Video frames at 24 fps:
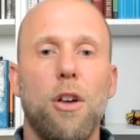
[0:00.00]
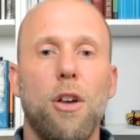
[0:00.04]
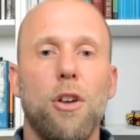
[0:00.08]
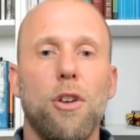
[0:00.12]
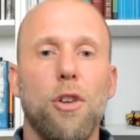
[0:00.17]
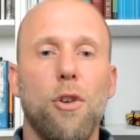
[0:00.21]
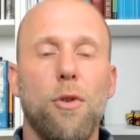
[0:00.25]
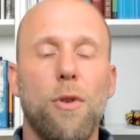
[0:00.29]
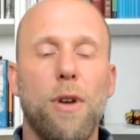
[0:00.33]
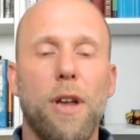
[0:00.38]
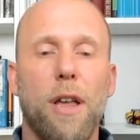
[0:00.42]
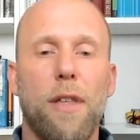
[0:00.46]

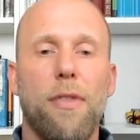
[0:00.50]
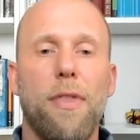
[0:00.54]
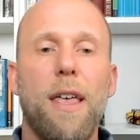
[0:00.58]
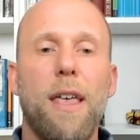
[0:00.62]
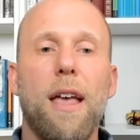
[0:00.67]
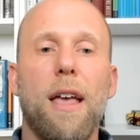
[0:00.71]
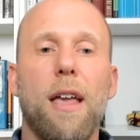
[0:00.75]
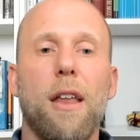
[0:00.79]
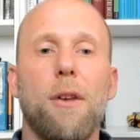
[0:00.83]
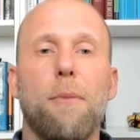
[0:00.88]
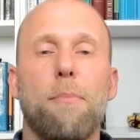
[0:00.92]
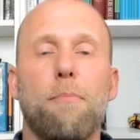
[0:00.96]
You can
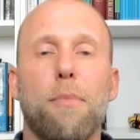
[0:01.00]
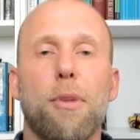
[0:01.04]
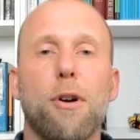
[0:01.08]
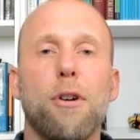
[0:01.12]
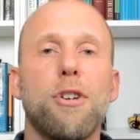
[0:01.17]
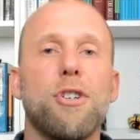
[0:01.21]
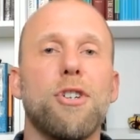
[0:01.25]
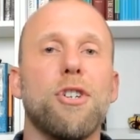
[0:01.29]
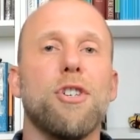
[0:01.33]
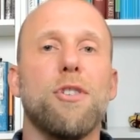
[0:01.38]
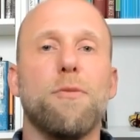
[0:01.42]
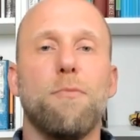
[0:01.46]
then
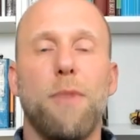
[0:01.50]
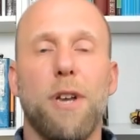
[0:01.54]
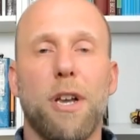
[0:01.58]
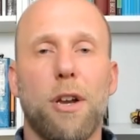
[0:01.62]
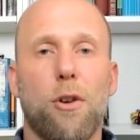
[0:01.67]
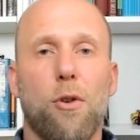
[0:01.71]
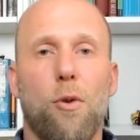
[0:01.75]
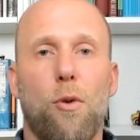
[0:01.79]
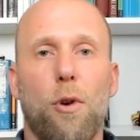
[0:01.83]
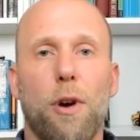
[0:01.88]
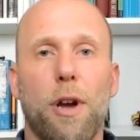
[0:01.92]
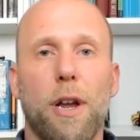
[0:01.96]
purchase
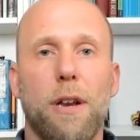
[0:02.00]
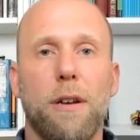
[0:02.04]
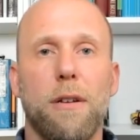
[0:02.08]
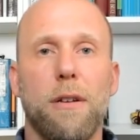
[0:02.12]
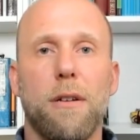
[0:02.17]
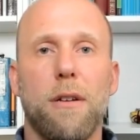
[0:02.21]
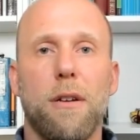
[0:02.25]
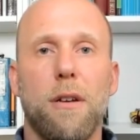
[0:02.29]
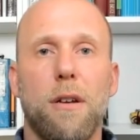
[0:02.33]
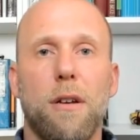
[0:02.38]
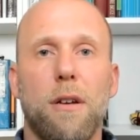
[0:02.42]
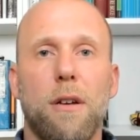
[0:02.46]
Bitcoin
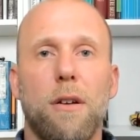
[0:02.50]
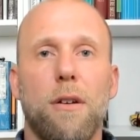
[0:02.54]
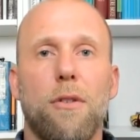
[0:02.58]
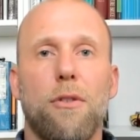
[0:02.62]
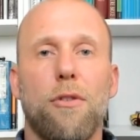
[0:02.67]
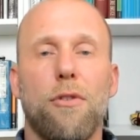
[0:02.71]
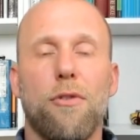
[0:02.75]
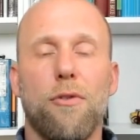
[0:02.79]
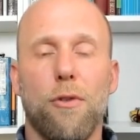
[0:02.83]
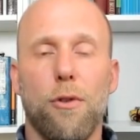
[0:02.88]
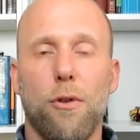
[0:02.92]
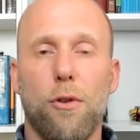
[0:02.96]

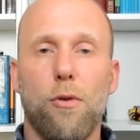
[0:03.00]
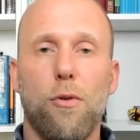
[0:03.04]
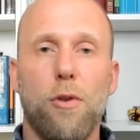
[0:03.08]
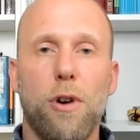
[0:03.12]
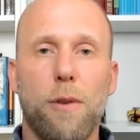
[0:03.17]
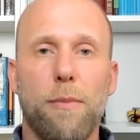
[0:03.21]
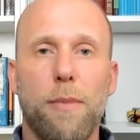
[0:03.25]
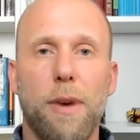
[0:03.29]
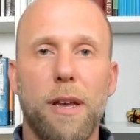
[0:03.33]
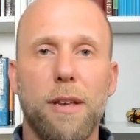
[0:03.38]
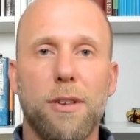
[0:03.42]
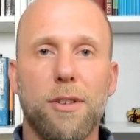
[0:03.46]
through
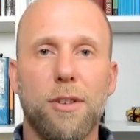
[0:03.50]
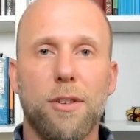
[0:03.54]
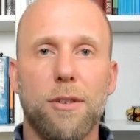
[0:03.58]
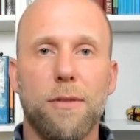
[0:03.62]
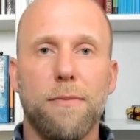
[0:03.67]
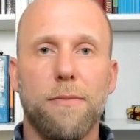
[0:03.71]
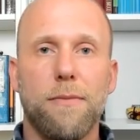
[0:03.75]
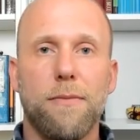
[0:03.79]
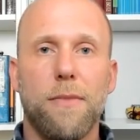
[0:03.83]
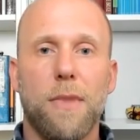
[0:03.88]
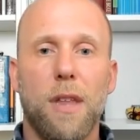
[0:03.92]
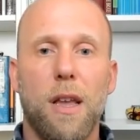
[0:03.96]
Coinbase.
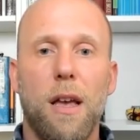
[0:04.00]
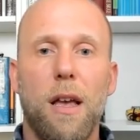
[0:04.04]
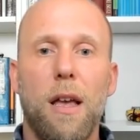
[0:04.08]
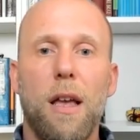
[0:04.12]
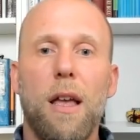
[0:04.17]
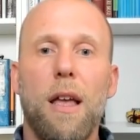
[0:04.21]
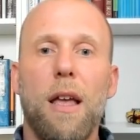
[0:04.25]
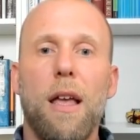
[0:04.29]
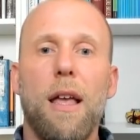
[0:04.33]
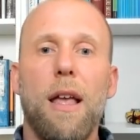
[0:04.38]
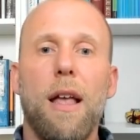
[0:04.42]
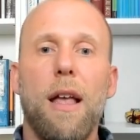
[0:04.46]

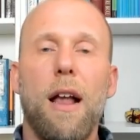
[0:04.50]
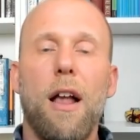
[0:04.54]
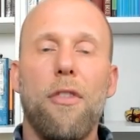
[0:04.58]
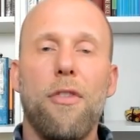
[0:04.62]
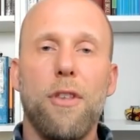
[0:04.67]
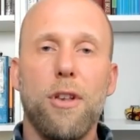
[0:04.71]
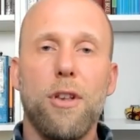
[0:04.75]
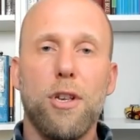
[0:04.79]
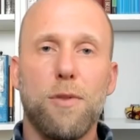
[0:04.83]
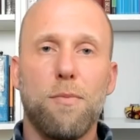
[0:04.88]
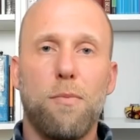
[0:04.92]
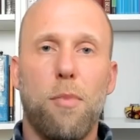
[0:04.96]
At
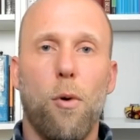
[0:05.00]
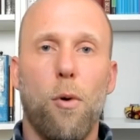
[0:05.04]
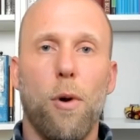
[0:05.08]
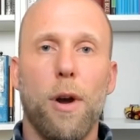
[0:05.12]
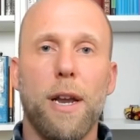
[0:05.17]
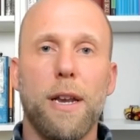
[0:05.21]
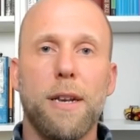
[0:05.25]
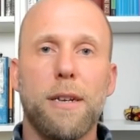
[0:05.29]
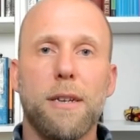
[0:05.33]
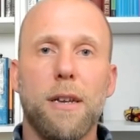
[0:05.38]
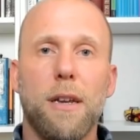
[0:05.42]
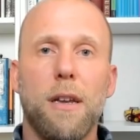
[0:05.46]
this
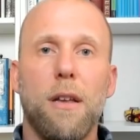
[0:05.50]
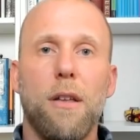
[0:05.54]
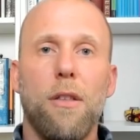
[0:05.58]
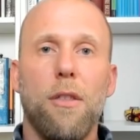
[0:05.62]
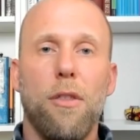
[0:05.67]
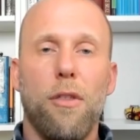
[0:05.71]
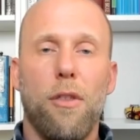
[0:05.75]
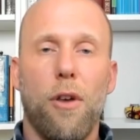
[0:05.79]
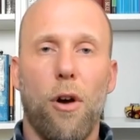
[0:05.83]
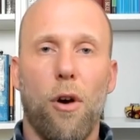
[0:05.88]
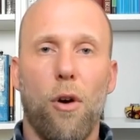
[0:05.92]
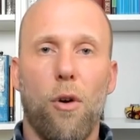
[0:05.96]
point,
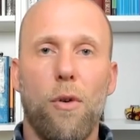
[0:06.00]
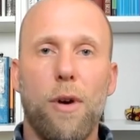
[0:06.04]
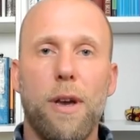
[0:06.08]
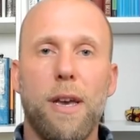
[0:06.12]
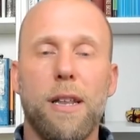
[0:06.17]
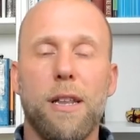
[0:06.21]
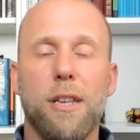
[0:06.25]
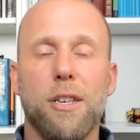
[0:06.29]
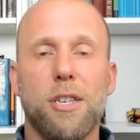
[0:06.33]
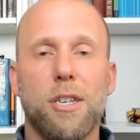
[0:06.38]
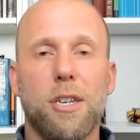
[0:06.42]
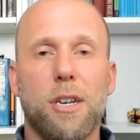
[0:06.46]
though,
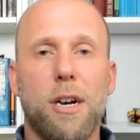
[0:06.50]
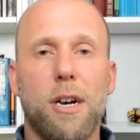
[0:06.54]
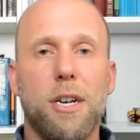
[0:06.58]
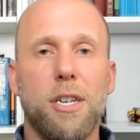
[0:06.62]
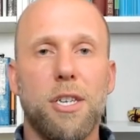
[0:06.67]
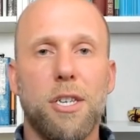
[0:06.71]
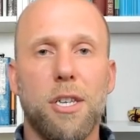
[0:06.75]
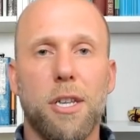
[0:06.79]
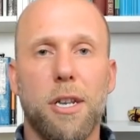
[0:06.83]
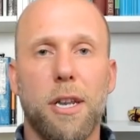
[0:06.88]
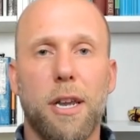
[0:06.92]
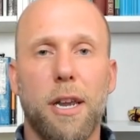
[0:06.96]
it is
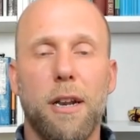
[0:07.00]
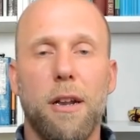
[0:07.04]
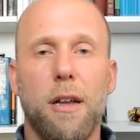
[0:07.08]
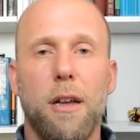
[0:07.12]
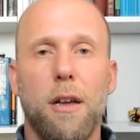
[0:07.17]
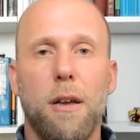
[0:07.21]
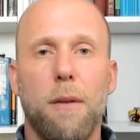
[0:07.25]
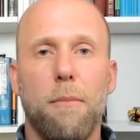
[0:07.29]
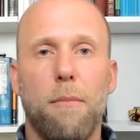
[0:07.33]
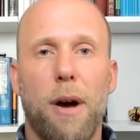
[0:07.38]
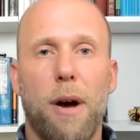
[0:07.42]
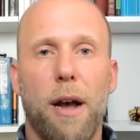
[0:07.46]
custodied
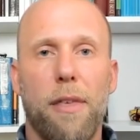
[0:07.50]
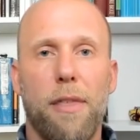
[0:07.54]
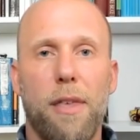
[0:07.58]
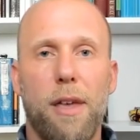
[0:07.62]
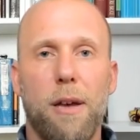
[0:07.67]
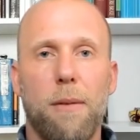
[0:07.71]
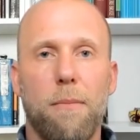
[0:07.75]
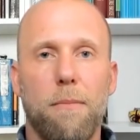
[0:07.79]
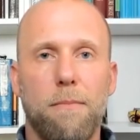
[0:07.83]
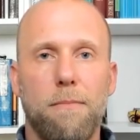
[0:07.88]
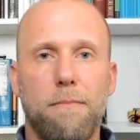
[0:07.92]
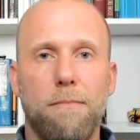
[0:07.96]
by them.
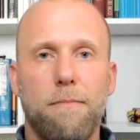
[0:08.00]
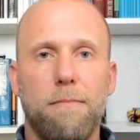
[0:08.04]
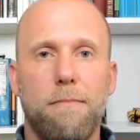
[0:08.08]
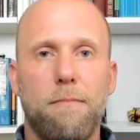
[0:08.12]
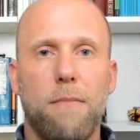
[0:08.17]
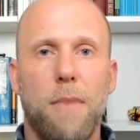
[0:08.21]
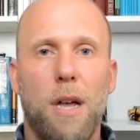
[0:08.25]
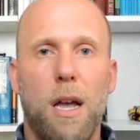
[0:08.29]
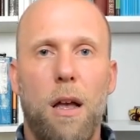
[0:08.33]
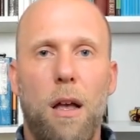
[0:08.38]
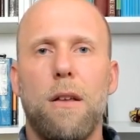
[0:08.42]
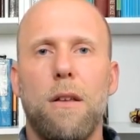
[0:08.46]

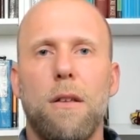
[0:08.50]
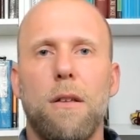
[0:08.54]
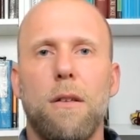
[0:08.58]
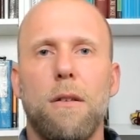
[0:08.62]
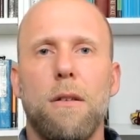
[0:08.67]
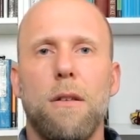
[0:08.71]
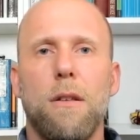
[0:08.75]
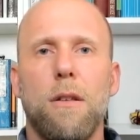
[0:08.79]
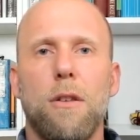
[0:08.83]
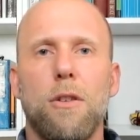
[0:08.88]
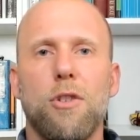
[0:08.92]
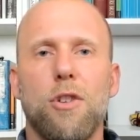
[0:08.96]

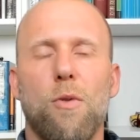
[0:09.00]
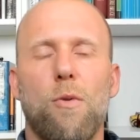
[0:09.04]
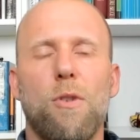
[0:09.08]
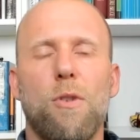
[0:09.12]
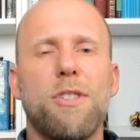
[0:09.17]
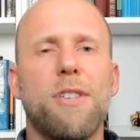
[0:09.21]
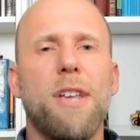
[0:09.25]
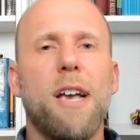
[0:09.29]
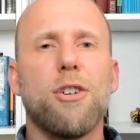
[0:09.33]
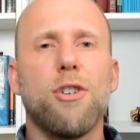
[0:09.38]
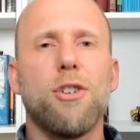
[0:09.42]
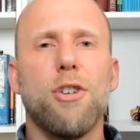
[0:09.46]
So
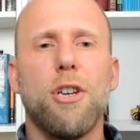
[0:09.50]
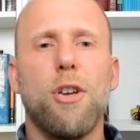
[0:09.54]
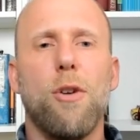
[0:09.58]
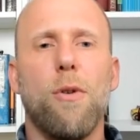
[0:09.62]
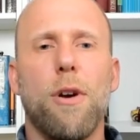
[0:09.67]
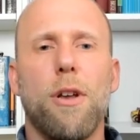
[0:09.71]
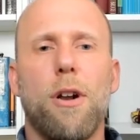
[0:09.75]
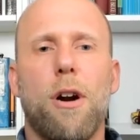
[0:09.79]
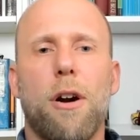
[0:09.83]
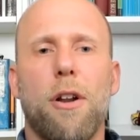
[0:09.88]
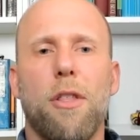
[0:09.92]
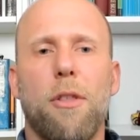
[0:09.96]
what's actually
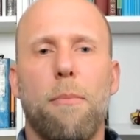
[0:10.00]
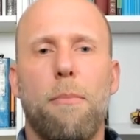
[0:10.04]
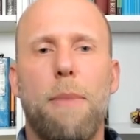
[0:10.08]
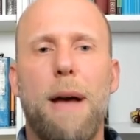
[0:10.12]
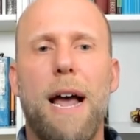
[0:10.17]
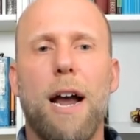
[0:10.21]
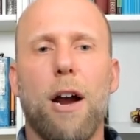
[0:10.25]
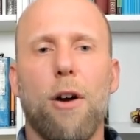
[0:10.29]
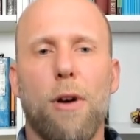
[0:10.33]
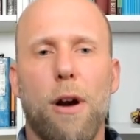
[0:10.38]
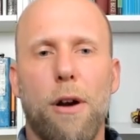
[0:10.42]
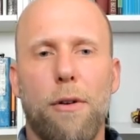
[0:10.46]
going on in the
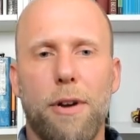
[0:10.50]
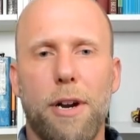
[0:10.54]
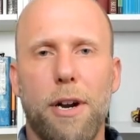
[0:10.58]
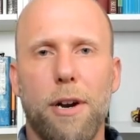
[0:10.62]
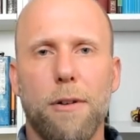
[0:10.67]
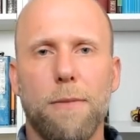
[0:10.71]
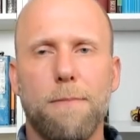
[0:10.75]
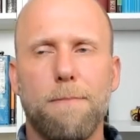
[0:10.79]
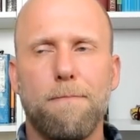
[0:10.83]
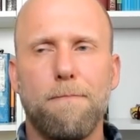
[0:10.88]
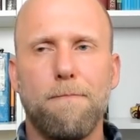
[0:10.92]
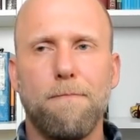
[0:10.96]
background here?